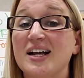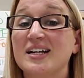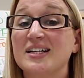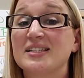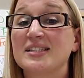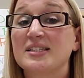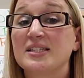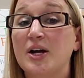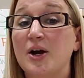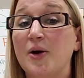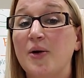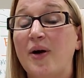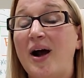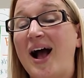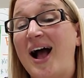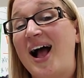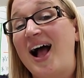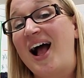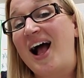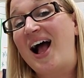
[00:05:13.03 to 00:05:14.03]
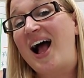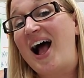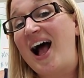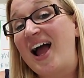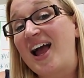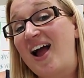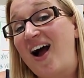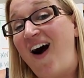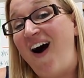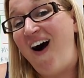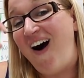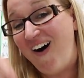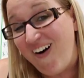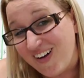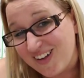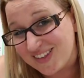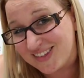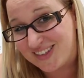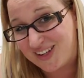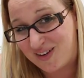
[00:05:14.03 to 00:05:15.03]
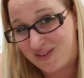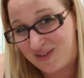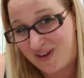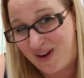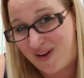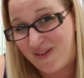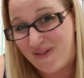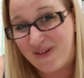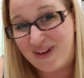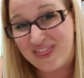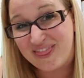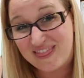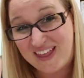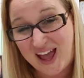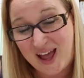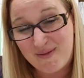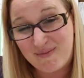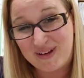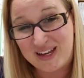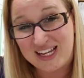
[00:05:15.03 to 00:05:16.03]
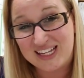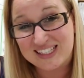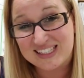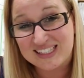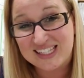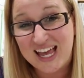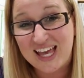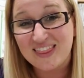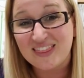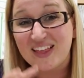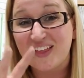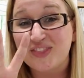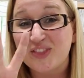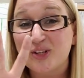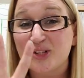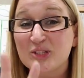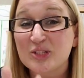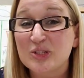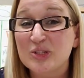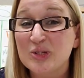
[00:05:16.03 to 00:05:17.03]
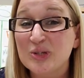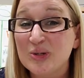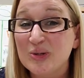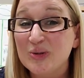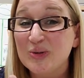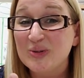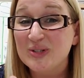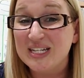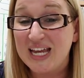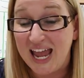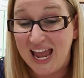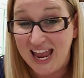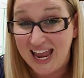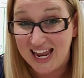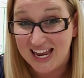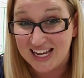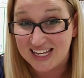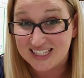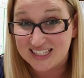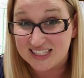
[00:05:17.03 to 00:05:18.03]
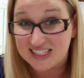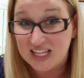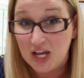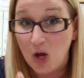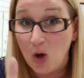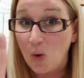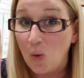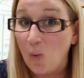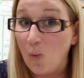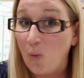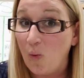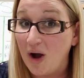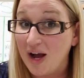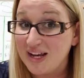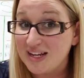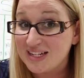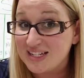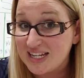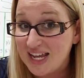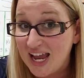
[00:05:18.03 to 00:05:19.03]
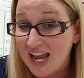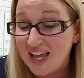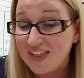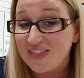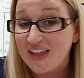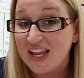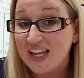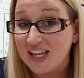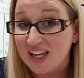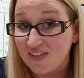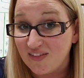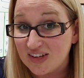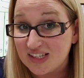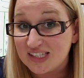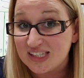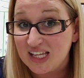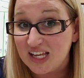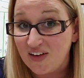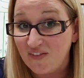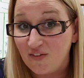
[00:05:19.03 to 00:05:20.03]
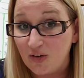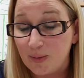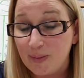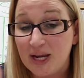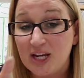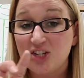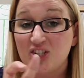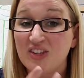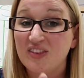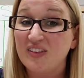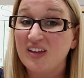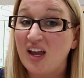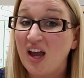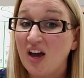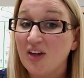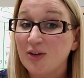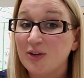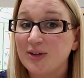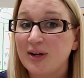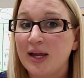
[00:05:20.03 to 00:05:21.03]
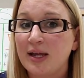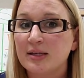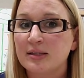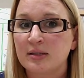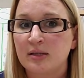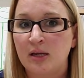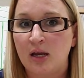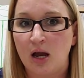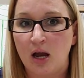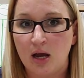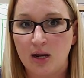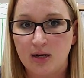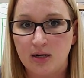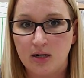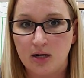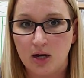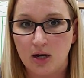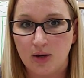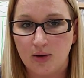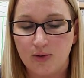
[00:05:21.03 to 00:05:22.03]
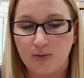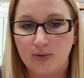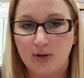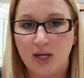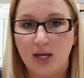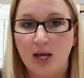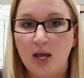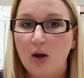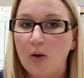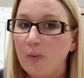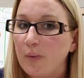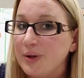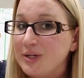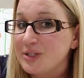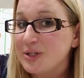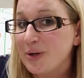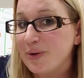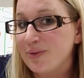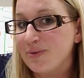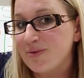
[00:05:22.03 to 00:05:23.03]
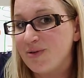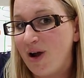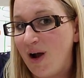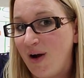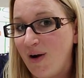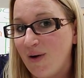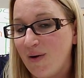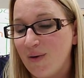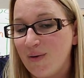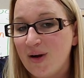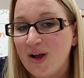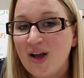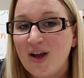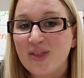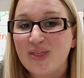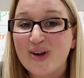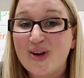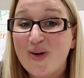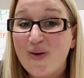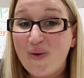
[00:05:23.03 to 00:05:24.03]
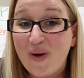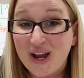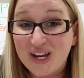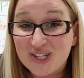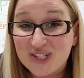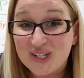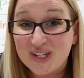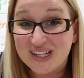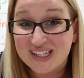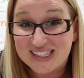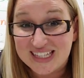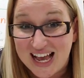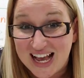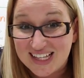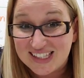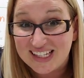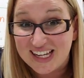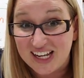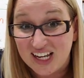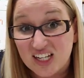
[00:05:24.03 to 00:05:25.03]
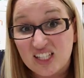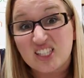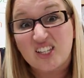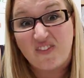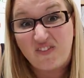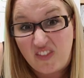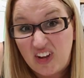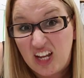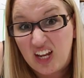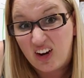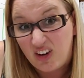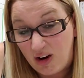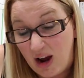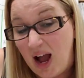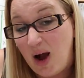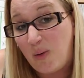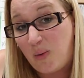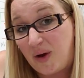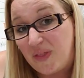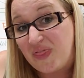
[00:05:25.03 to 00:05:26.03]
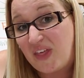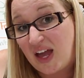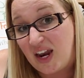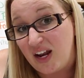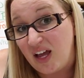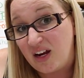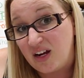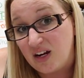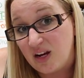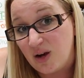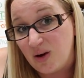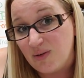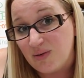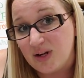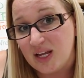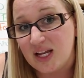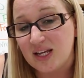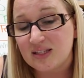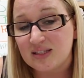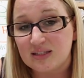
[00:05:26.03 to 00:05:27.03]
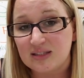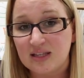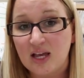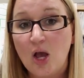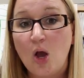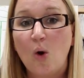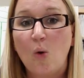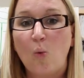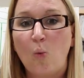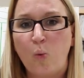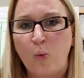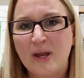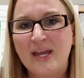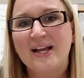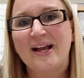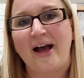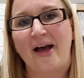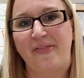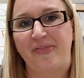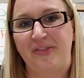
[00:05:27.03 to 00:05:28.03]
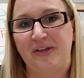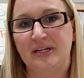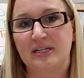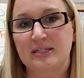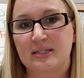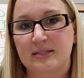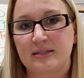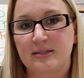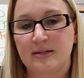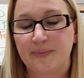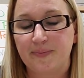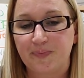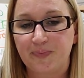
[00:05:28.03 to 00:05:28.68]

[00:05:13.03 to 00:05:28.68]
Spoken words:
So I also know, with that being said, that there's 2 days. One day they give us the information, the other day is the unknown. We don't know. The question is asking us to figure out what that unknown is. We got this.